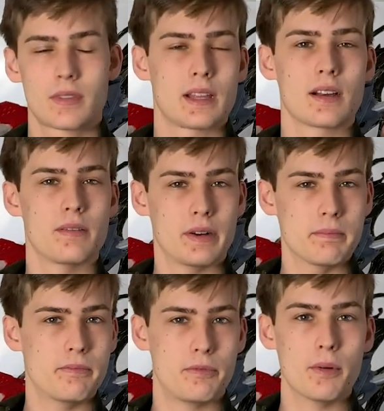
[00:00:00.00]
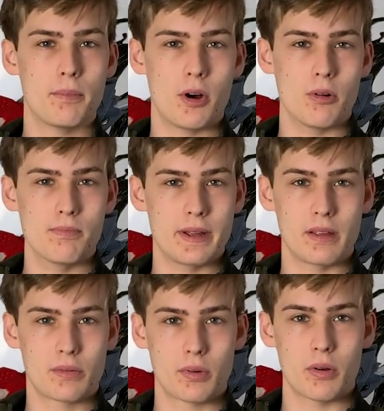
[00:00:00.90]
Think of a football
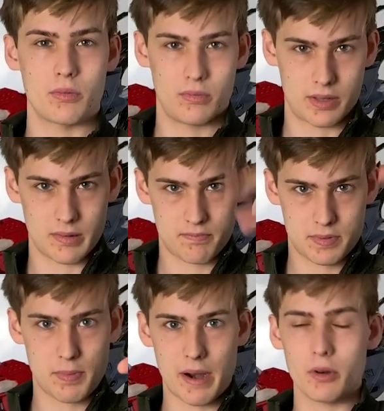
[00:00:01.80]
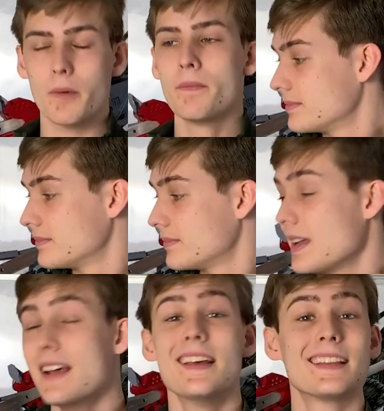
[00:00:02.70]
being thrown with a spiral.
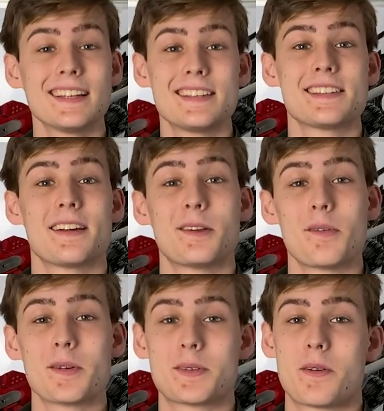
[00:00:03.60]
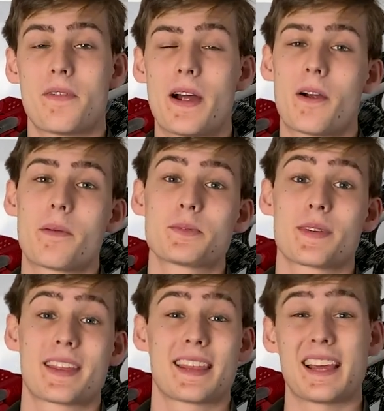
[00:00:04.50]
This is done in real steel firearms
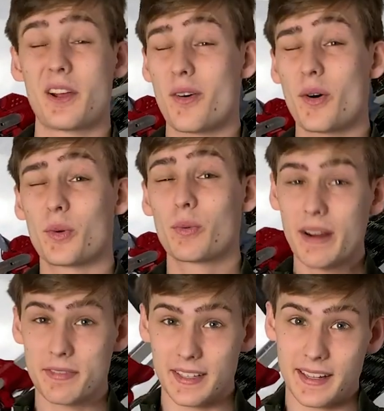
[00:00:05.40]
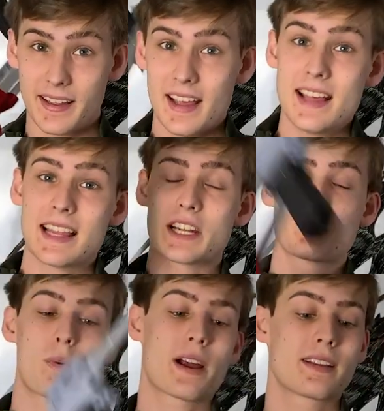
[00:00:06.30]
with a thing called a rifling. That is
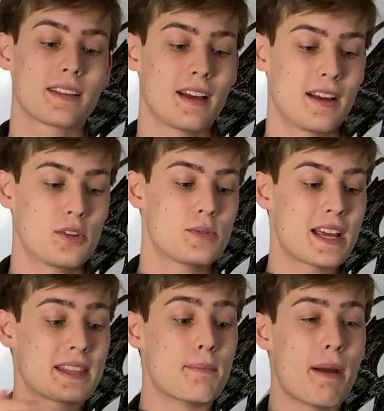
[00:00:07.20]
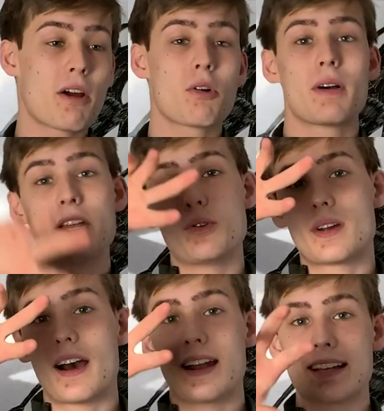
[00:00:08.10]
where you take the barrel and you
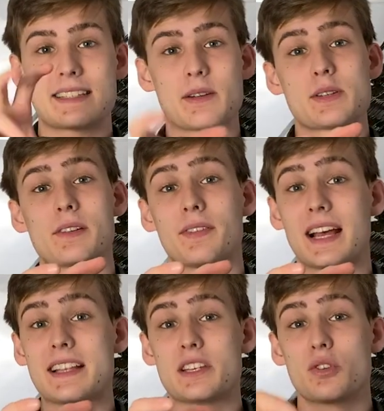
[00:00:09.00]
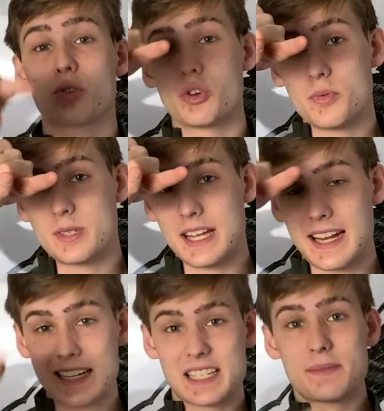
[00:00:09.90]
cut a series of lands and grooves in
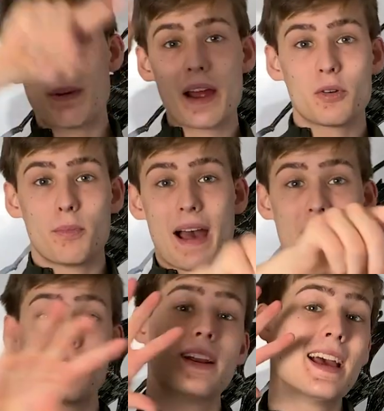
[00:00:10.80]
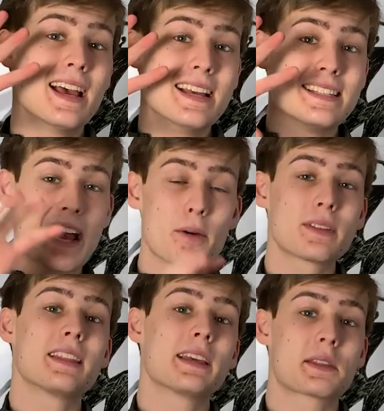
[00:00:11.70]
a spiral pattern down
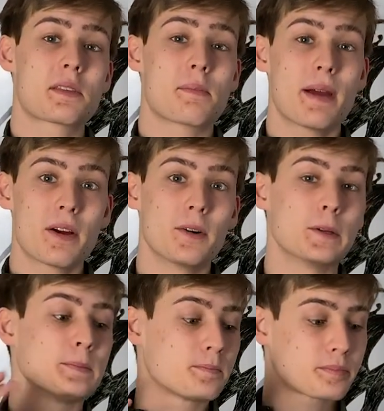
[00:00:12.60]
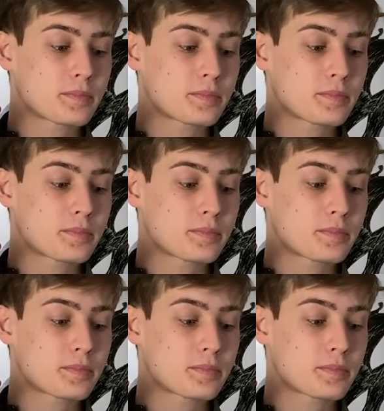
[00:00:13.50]
the length of the barrel,